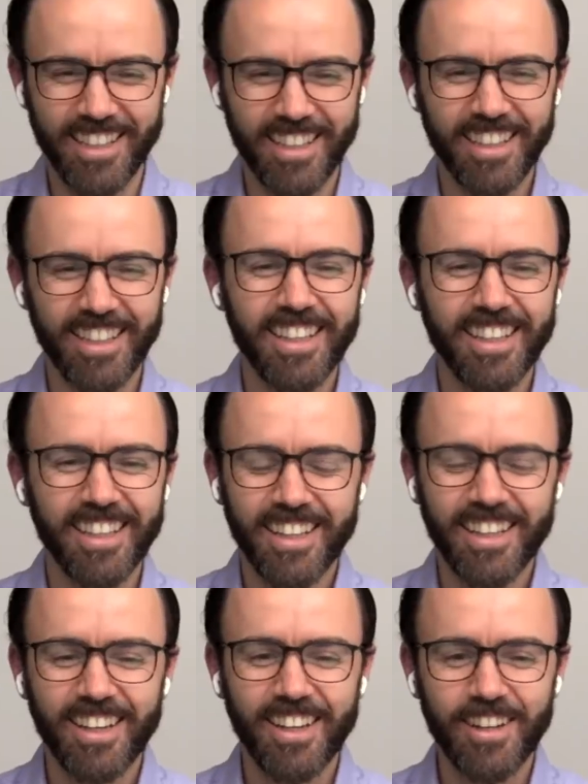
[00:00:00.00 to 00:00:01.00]
Yes.
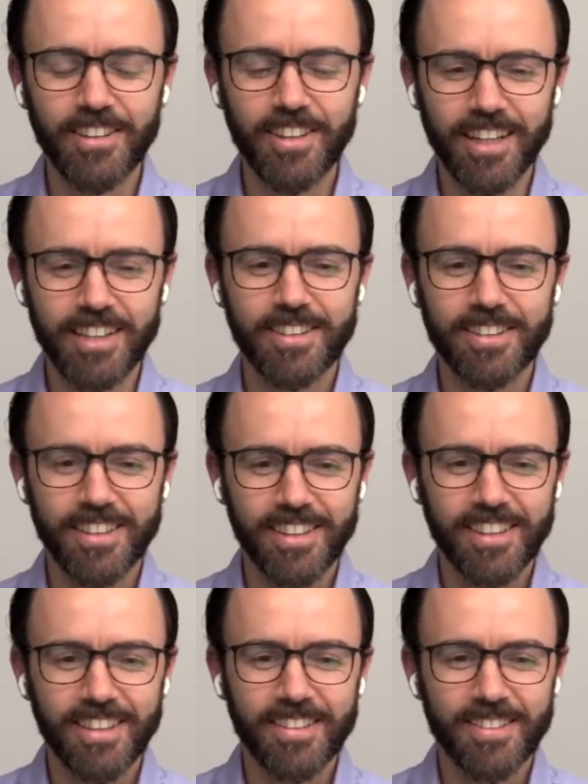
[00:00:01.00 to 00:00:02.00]
We'll
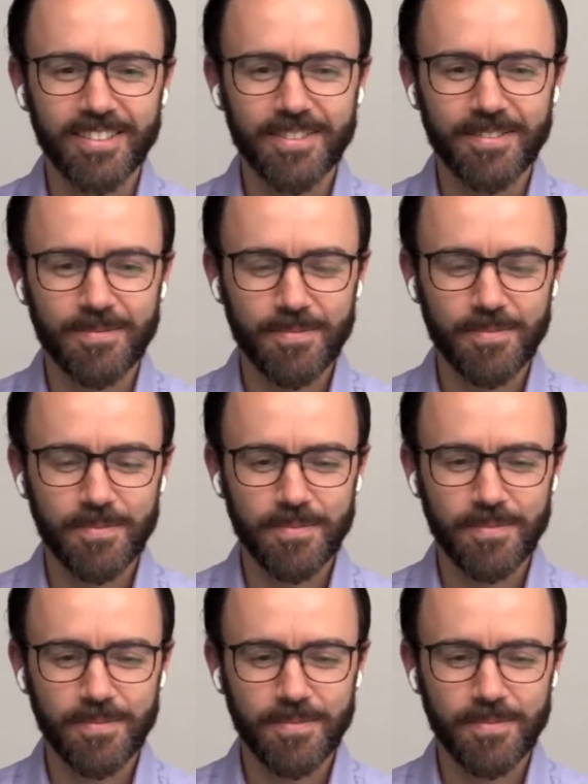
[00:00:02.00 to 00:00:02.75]
continue with the